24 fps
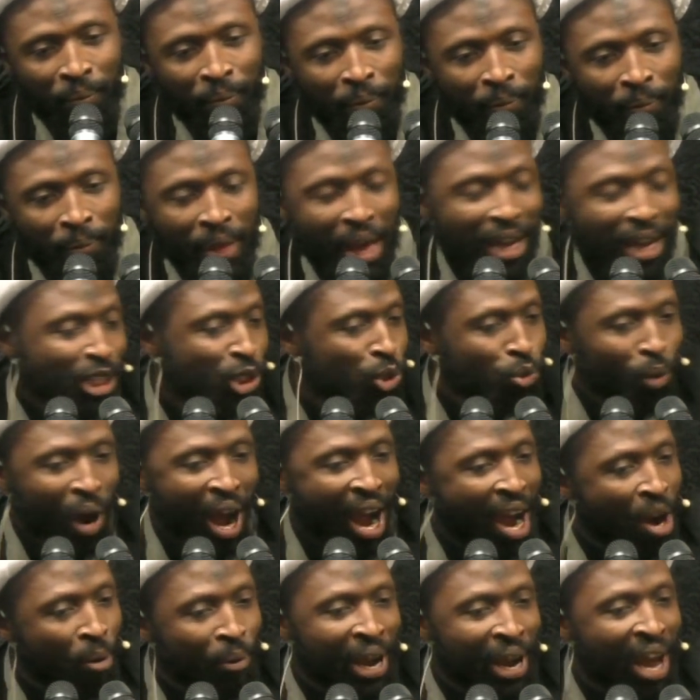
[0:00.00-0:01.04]
That is
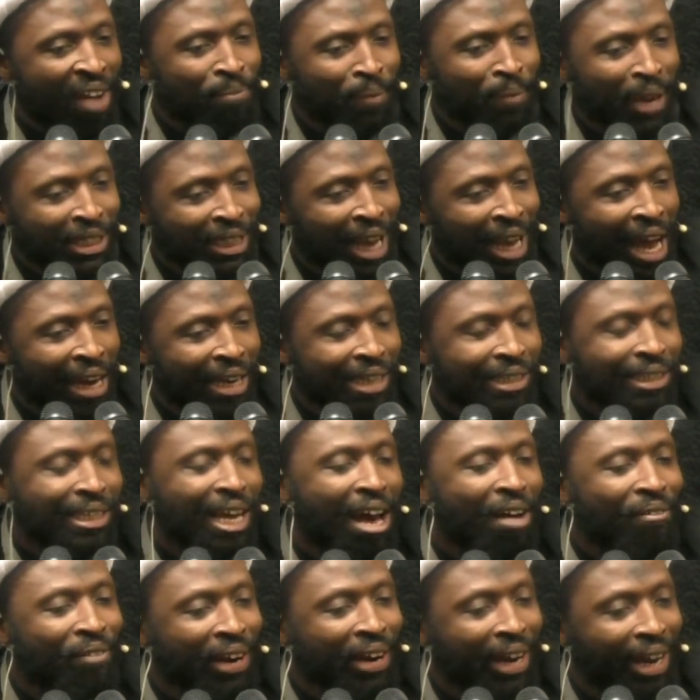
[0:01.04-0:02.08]
why we have majalis
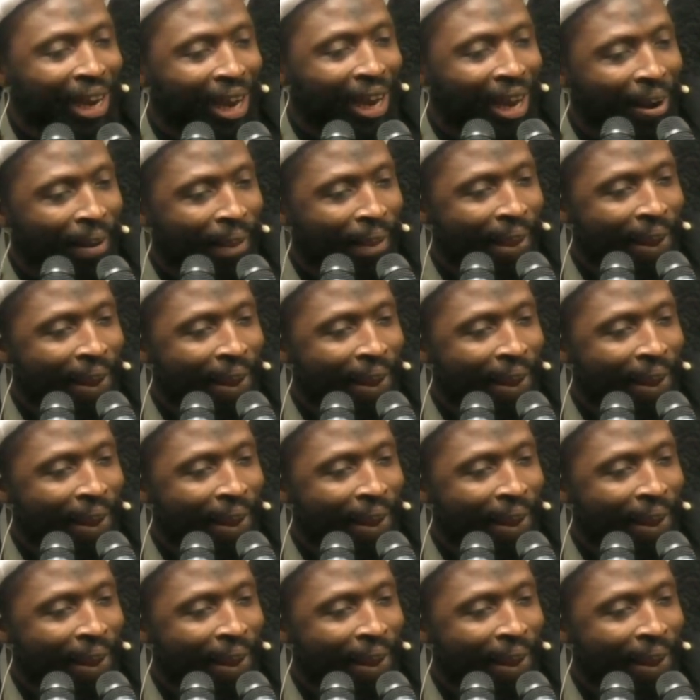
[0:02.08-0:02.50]
every year.